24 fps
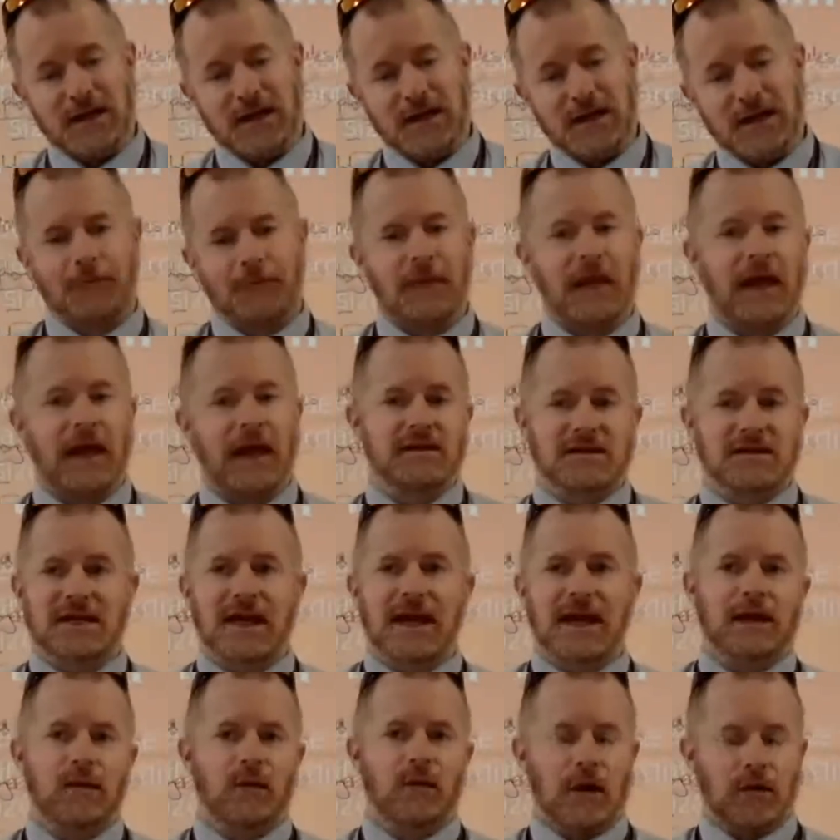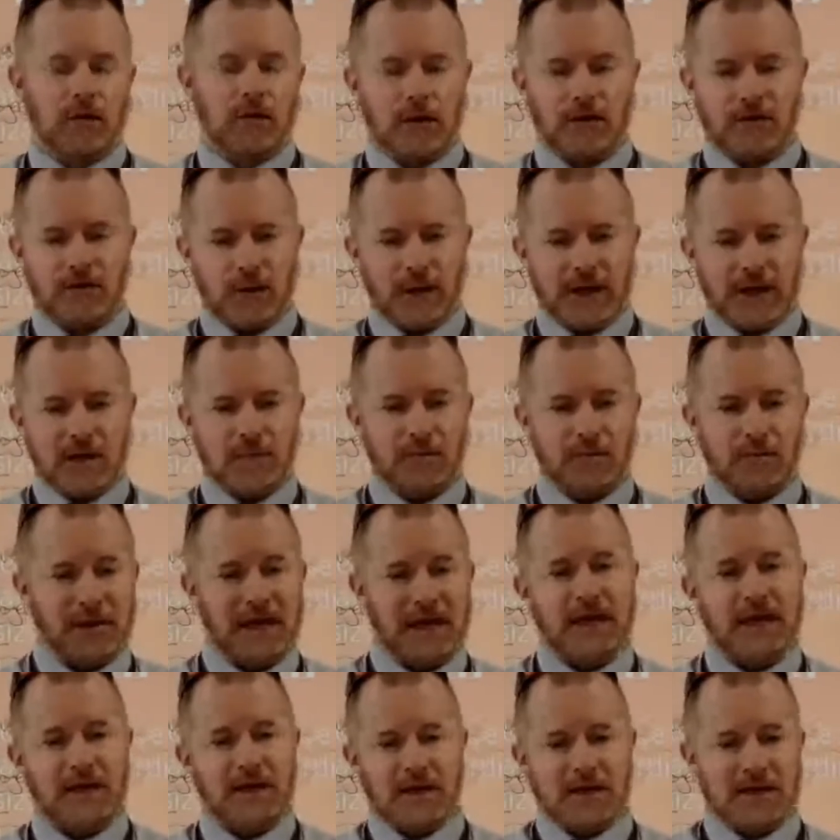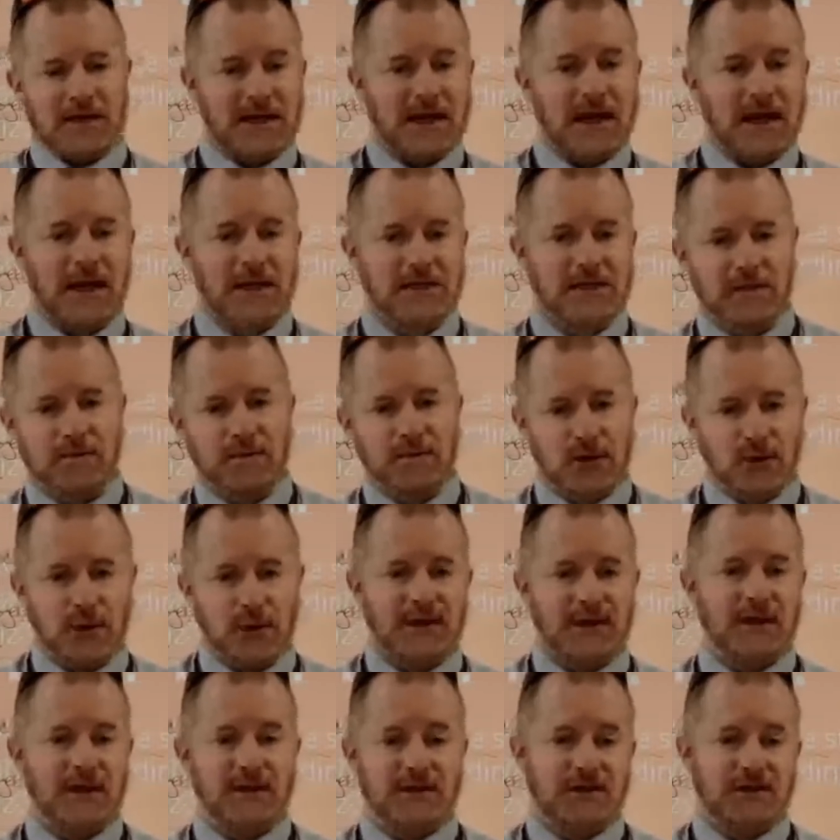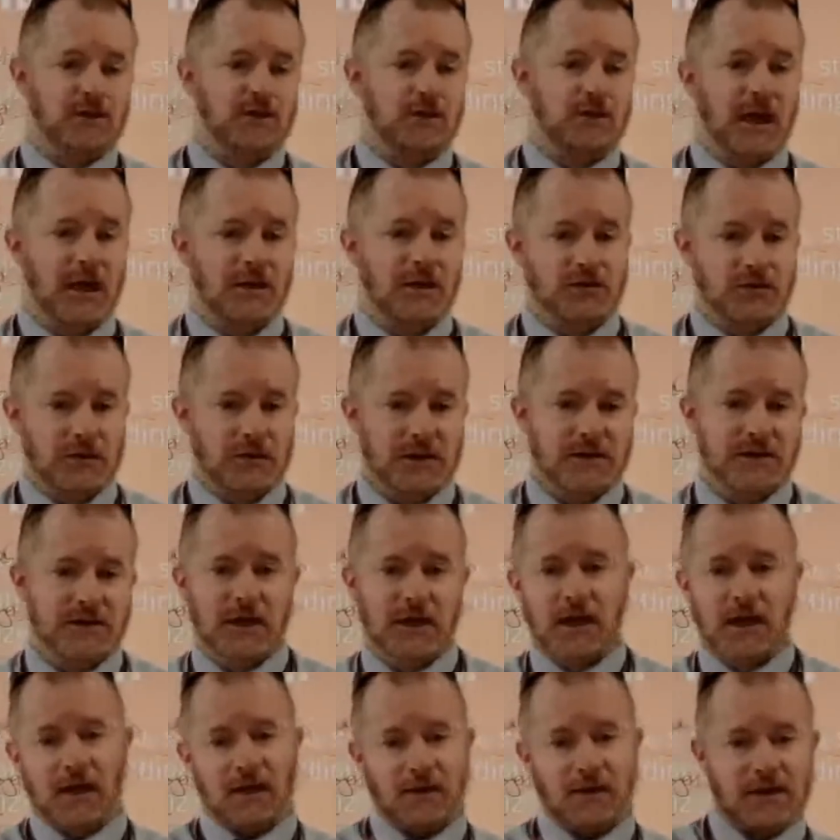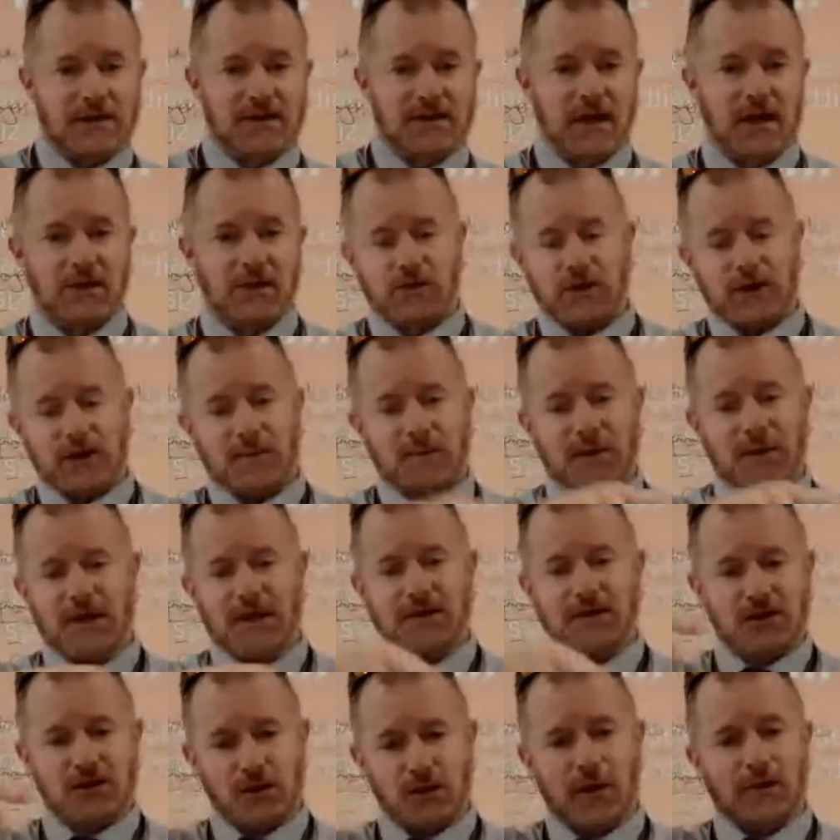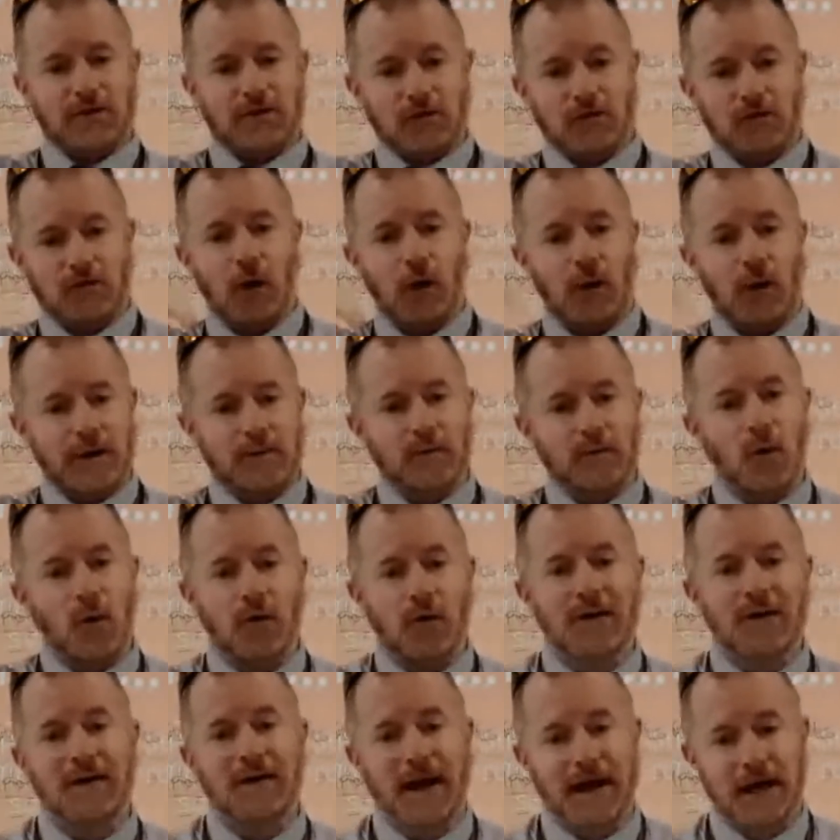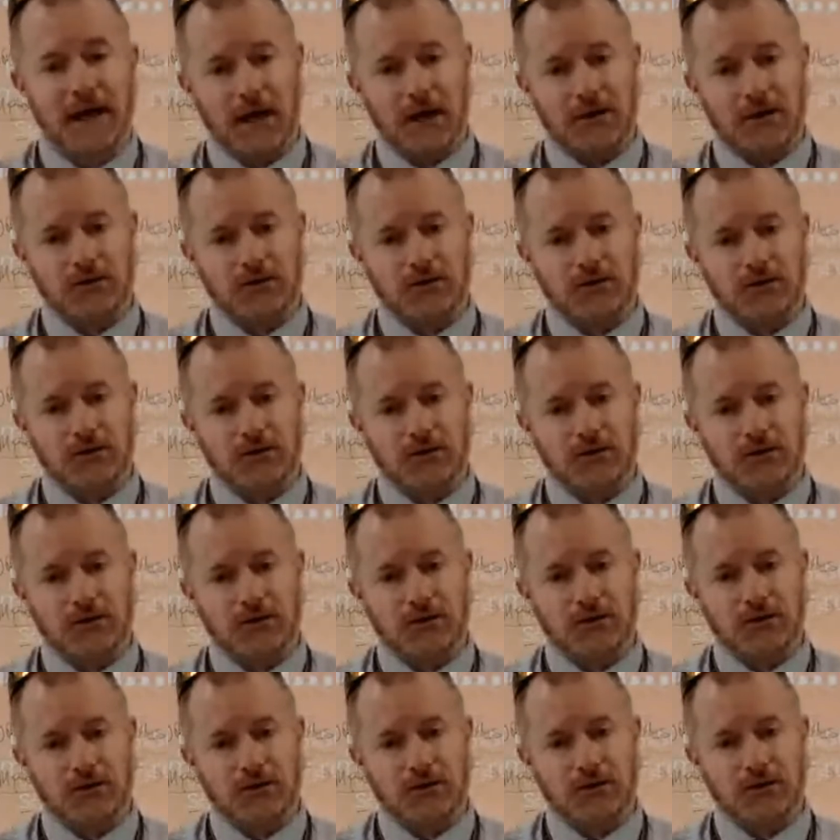and say, well, if we compare the data between these two countries, this country appears to have grown more than that country. Well,